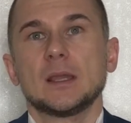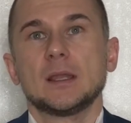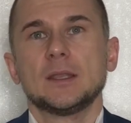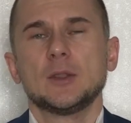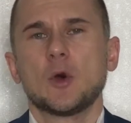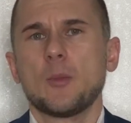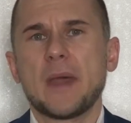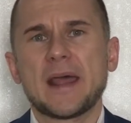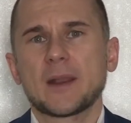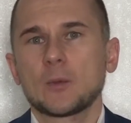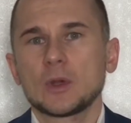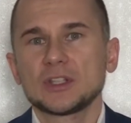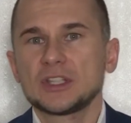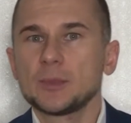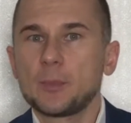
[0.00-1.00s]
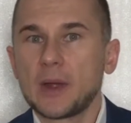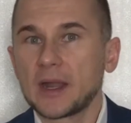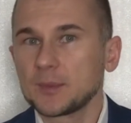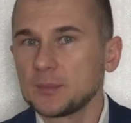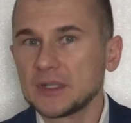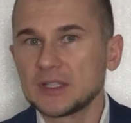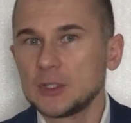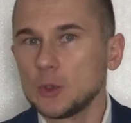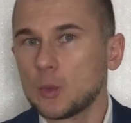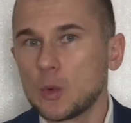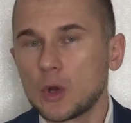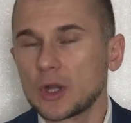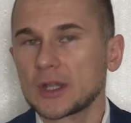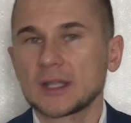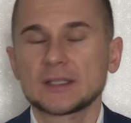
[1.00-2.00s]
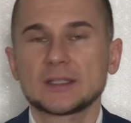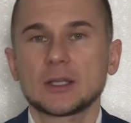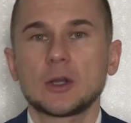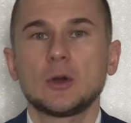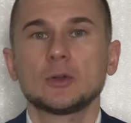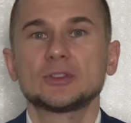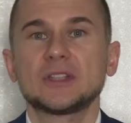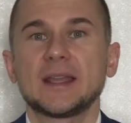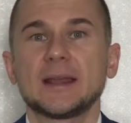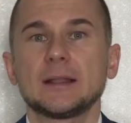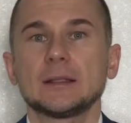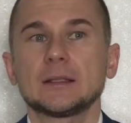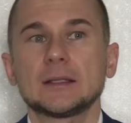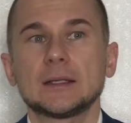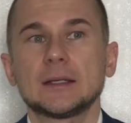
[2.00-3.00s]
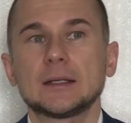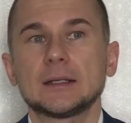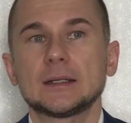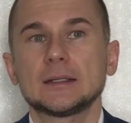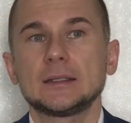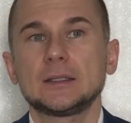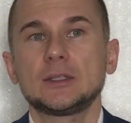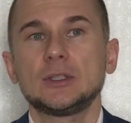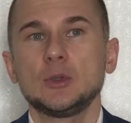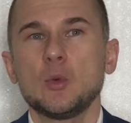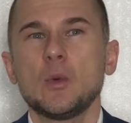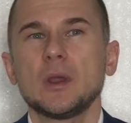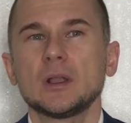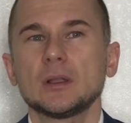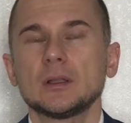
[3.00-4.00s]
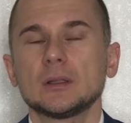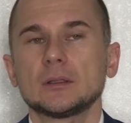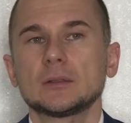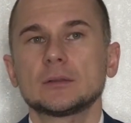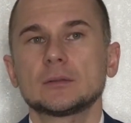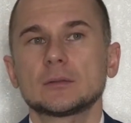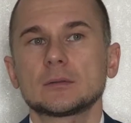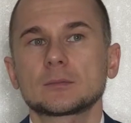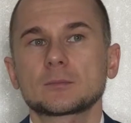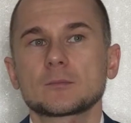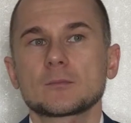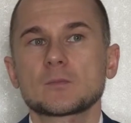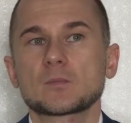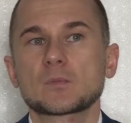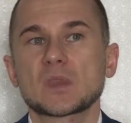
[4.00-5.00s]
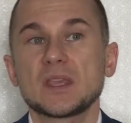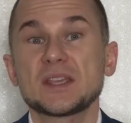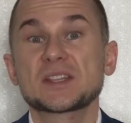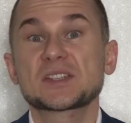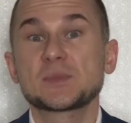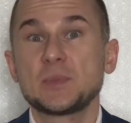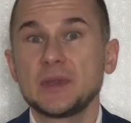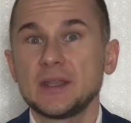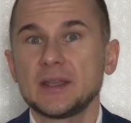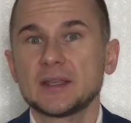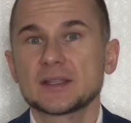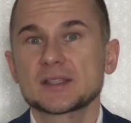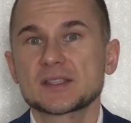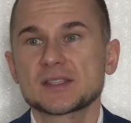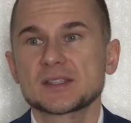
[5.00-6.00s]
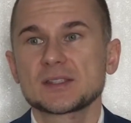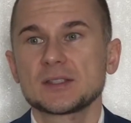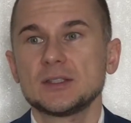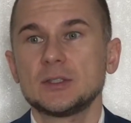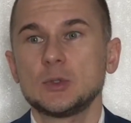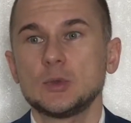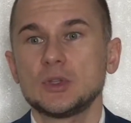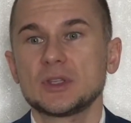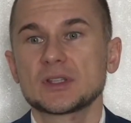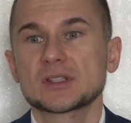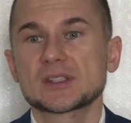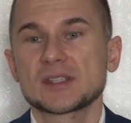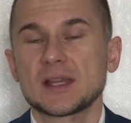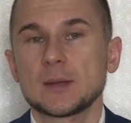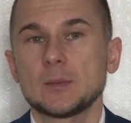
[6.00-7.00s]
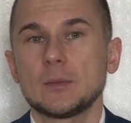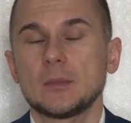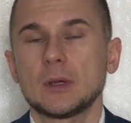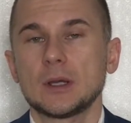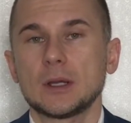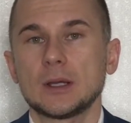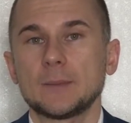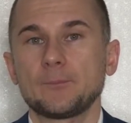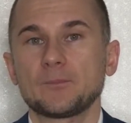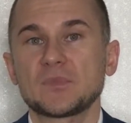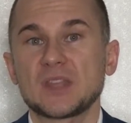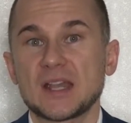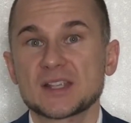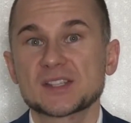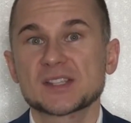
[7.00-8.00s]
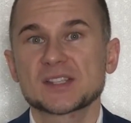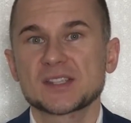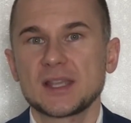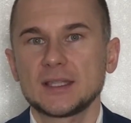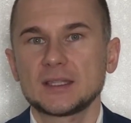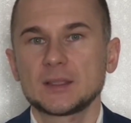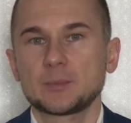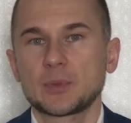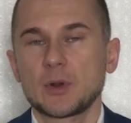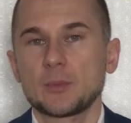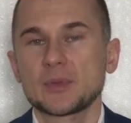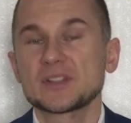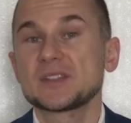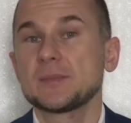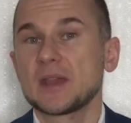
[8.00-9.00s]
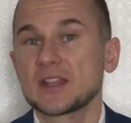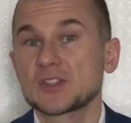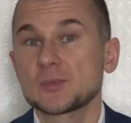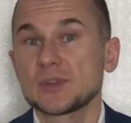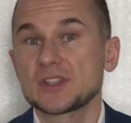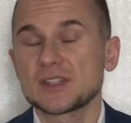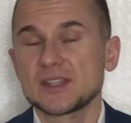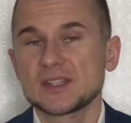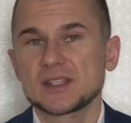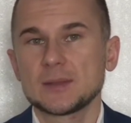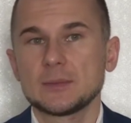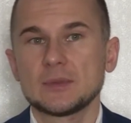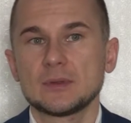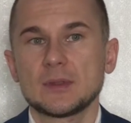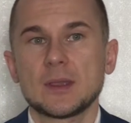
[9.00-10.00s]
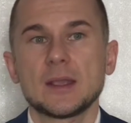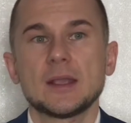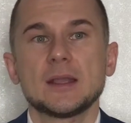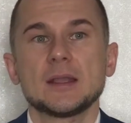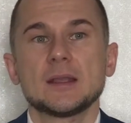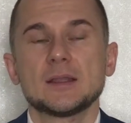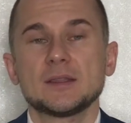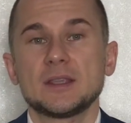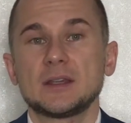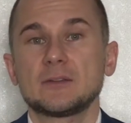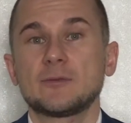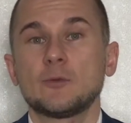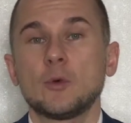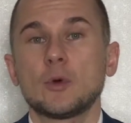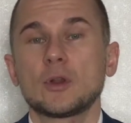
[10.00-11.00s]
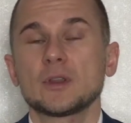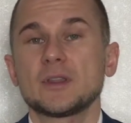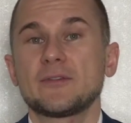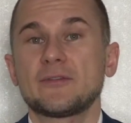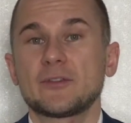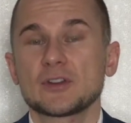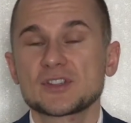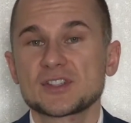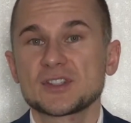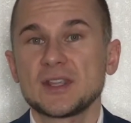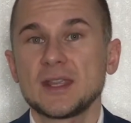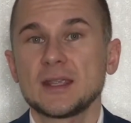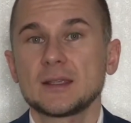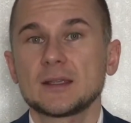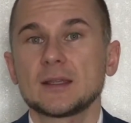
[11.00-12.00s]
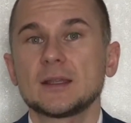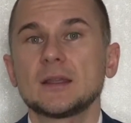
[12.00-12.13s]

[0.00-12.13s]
no matter what department you work at the hotel, you will experience doing some tasks at the property management system. Therefore, the first thing